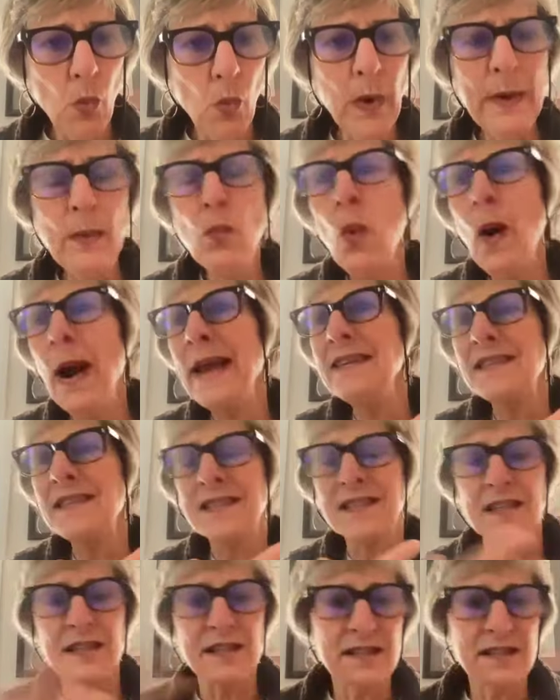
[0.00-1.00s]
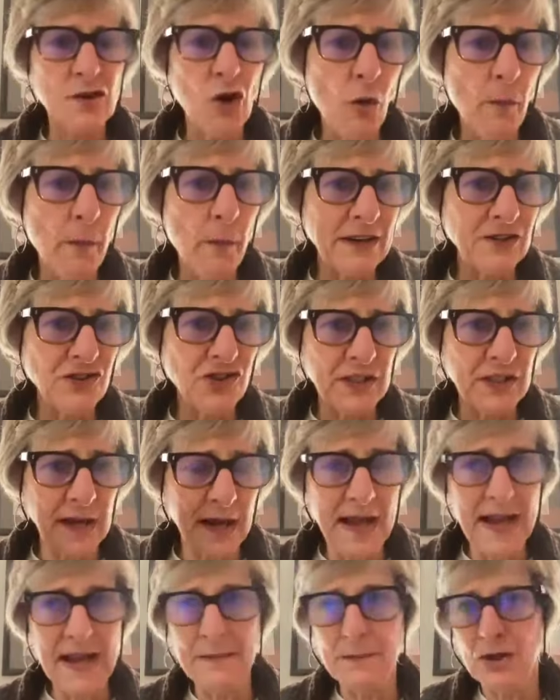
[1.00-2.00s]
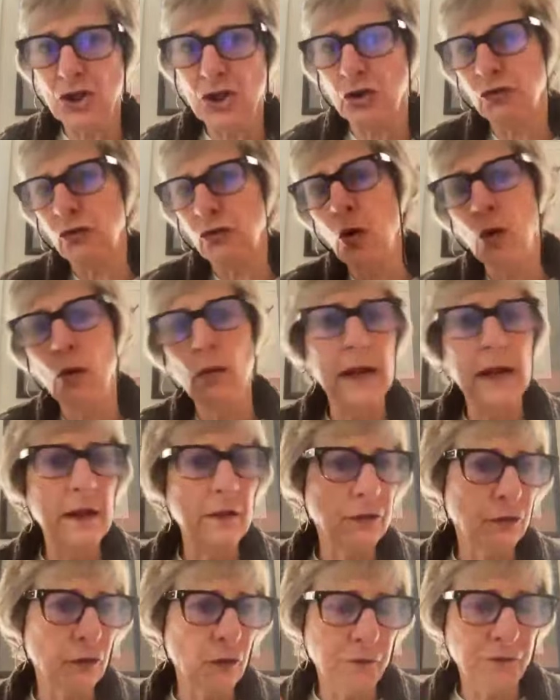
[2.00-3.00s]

We waste so much time scrolling